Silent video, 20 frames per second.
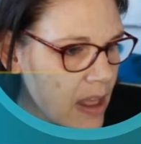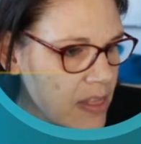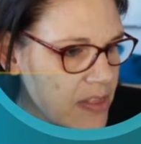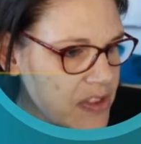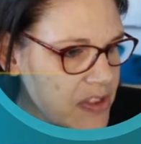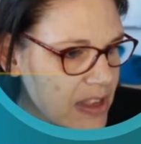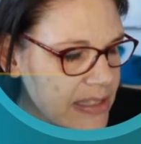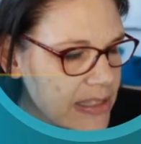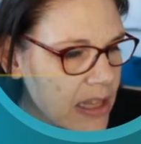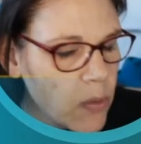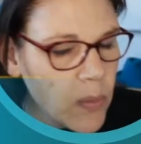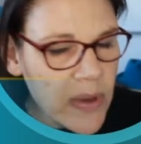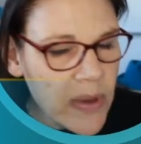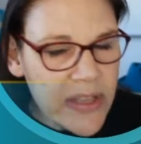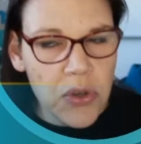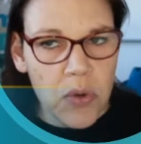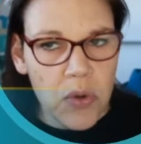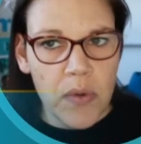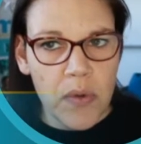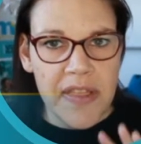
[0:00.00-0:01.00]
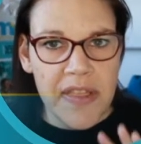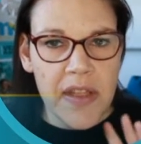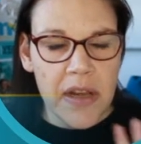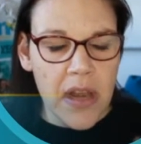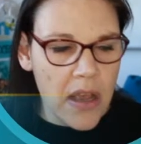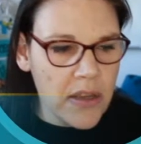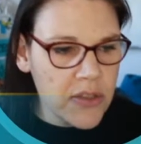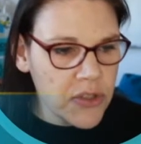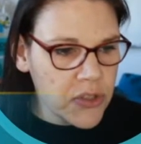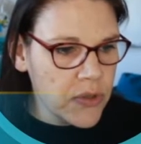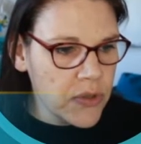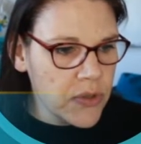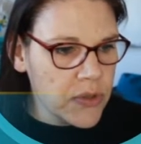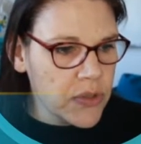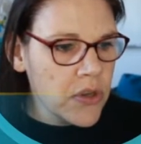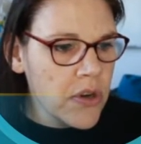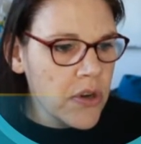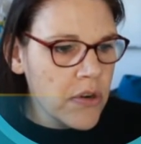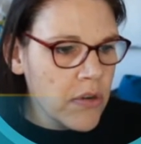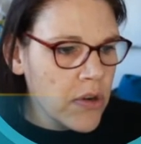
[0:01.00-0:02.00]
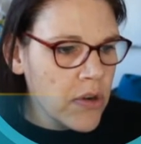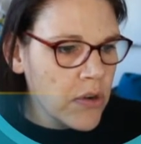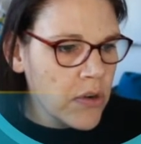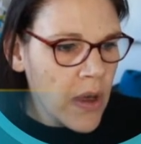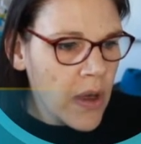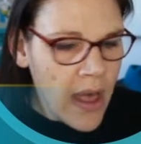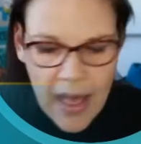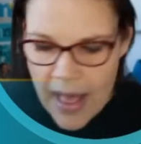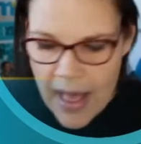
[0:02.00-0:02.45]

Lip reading: just like we taught in the last tutorial,